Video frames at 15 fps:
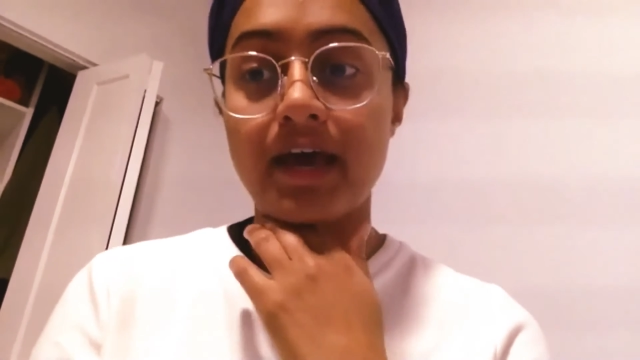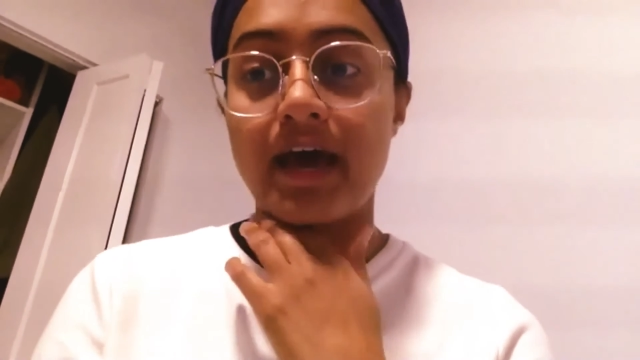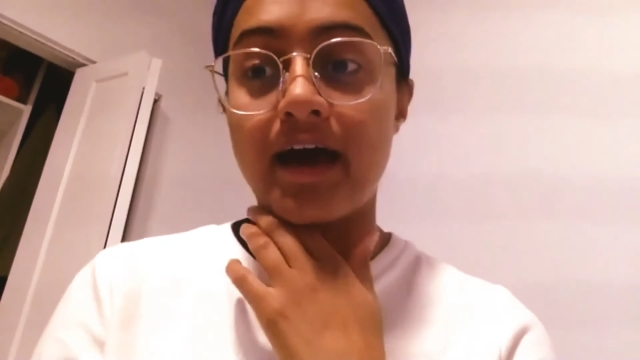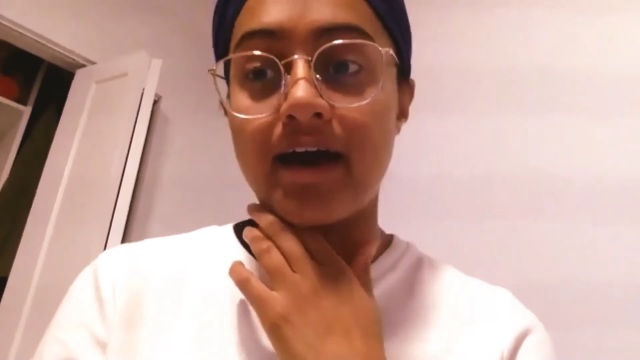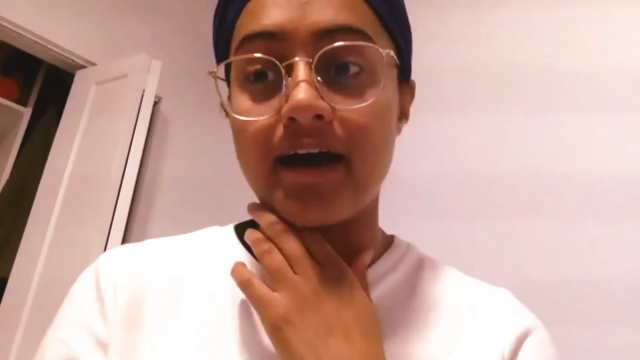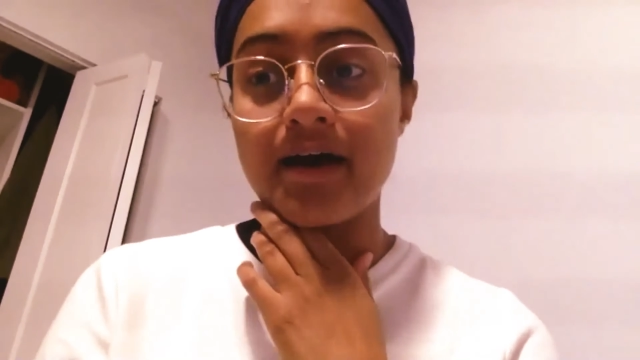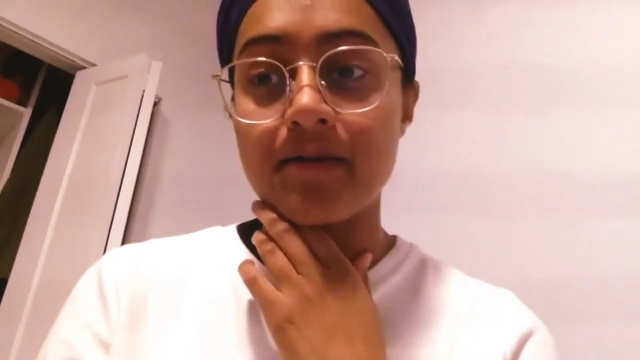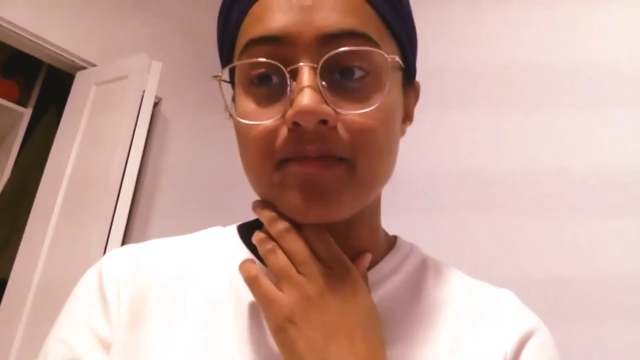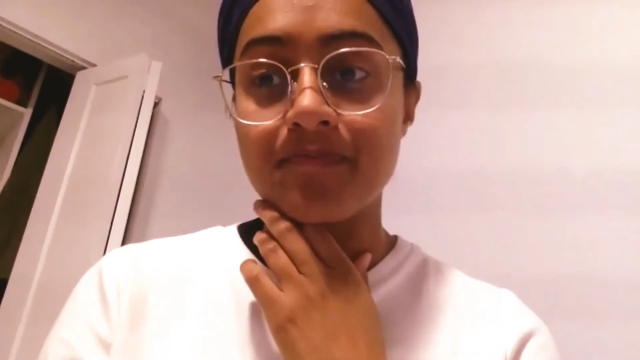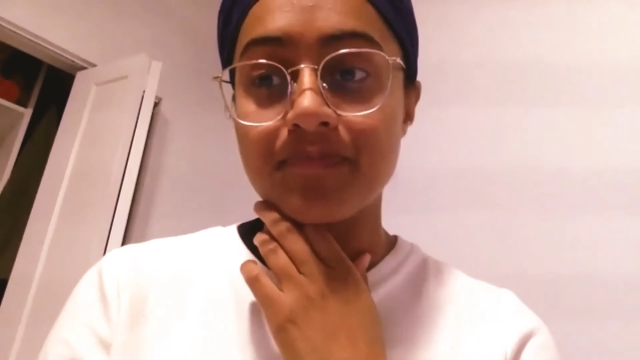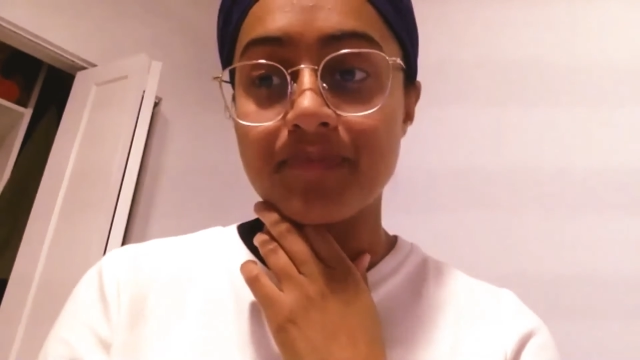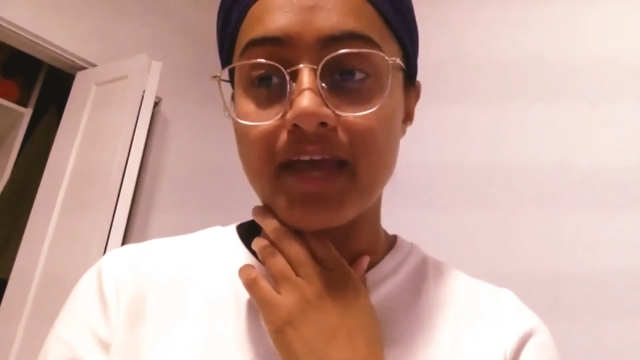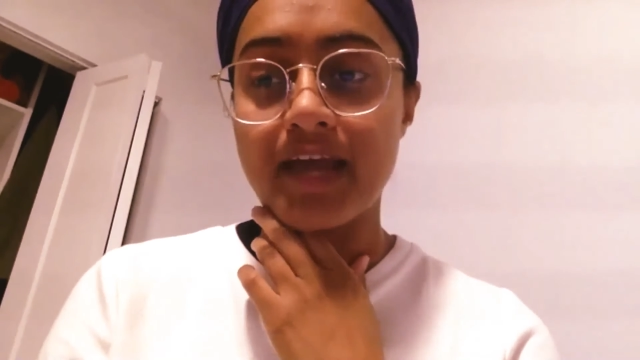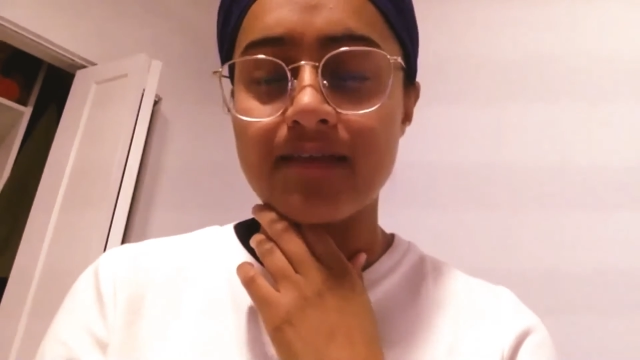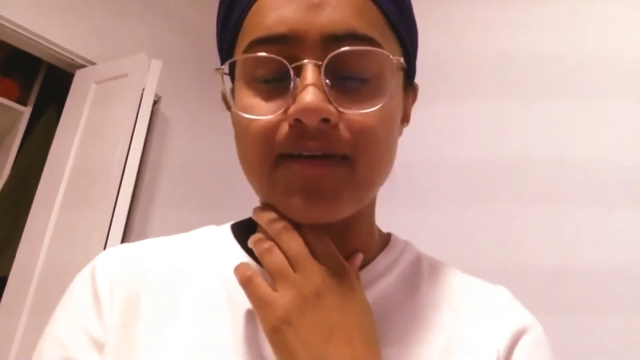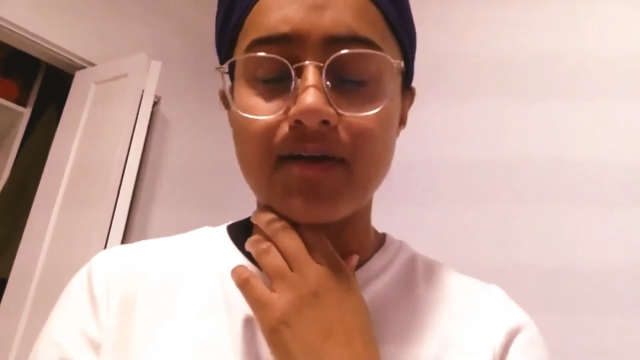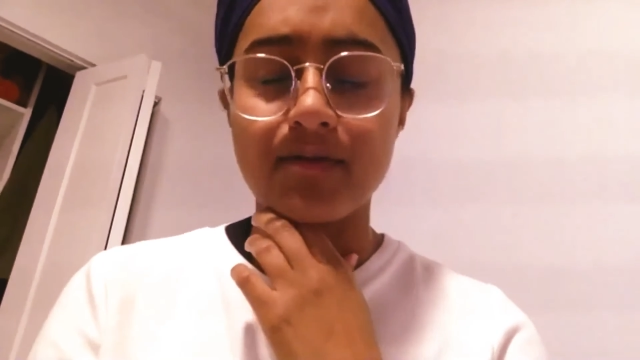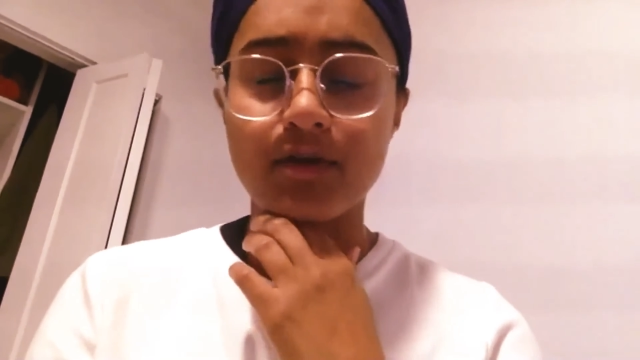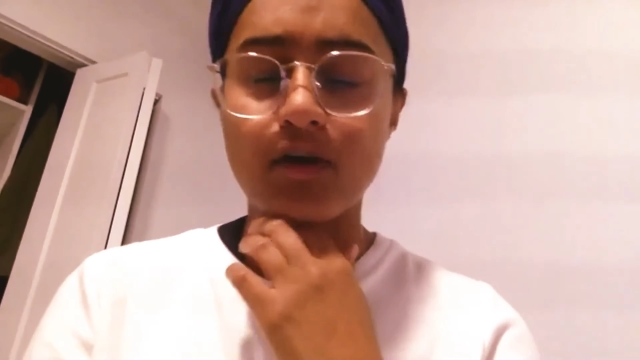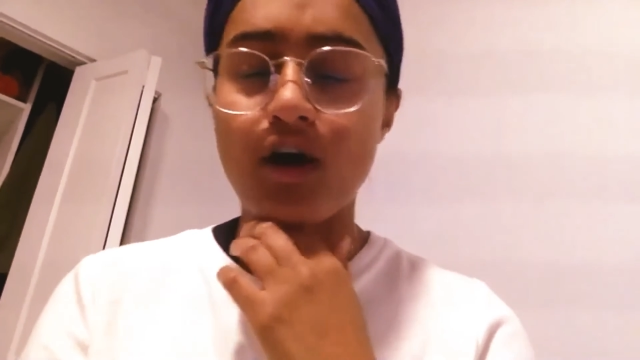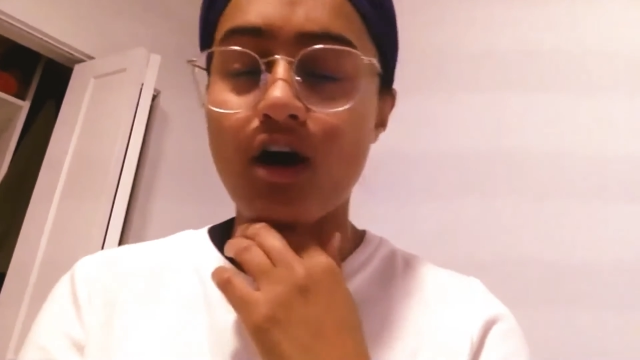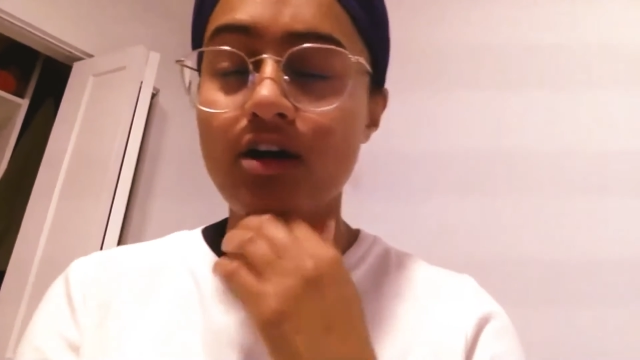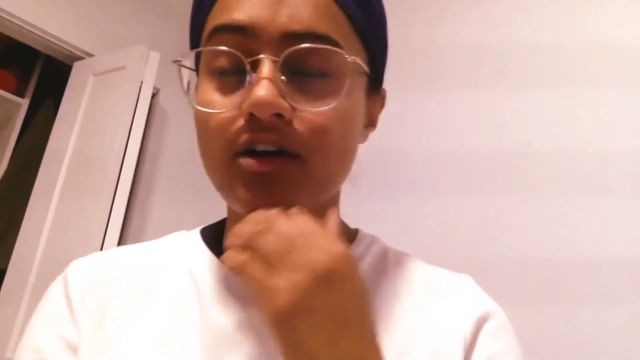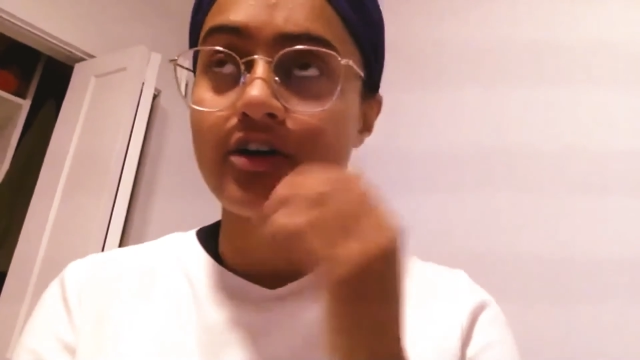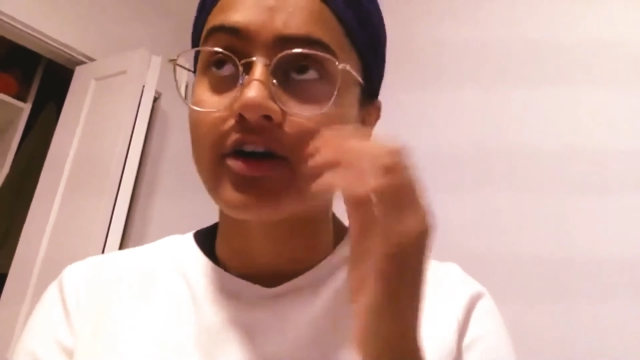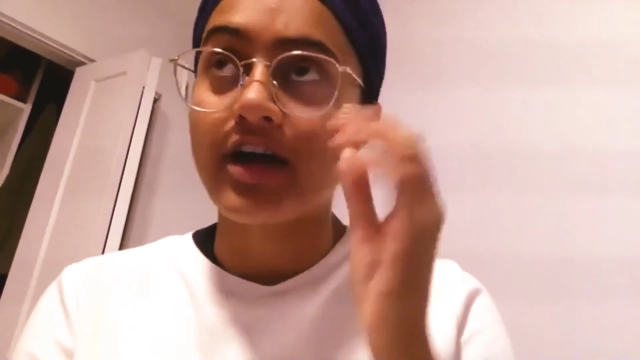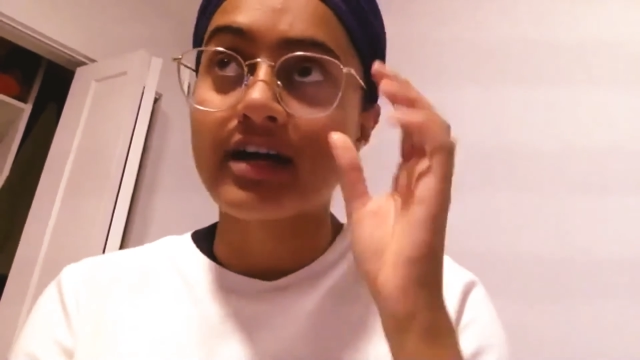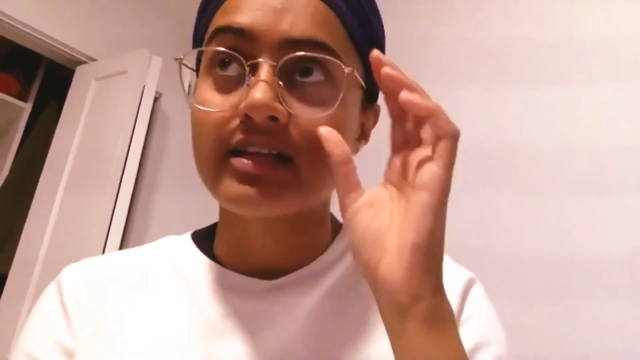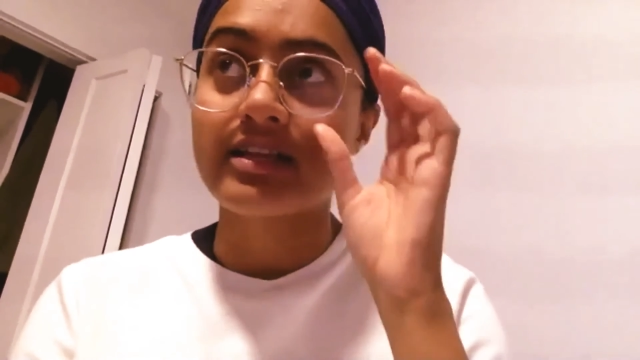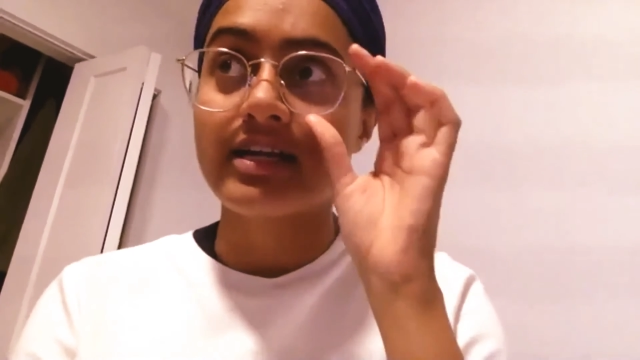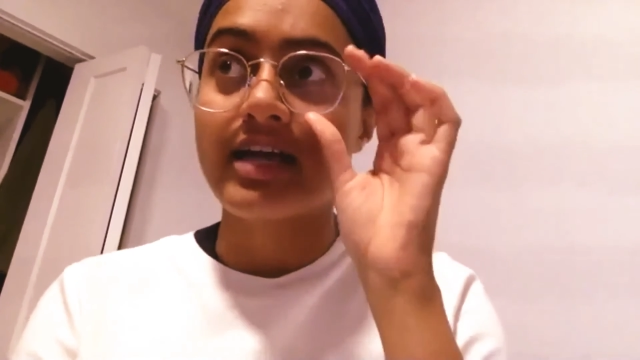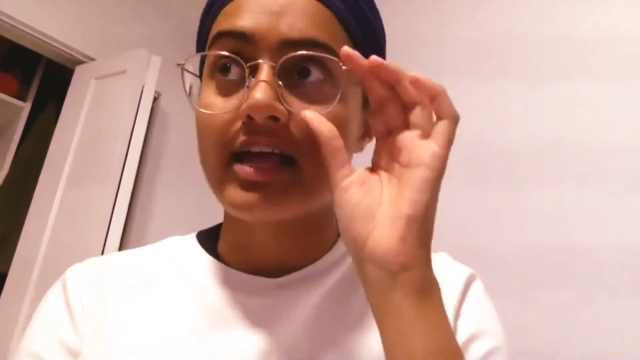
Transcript: And if I recall correctly,